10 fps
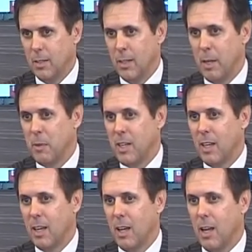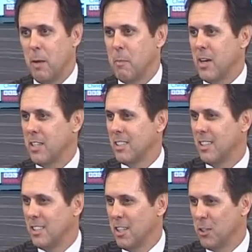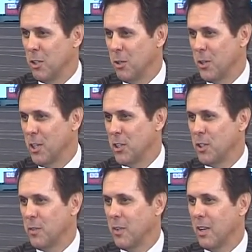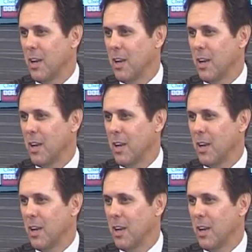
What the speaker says: Namely, I'm not a city center location.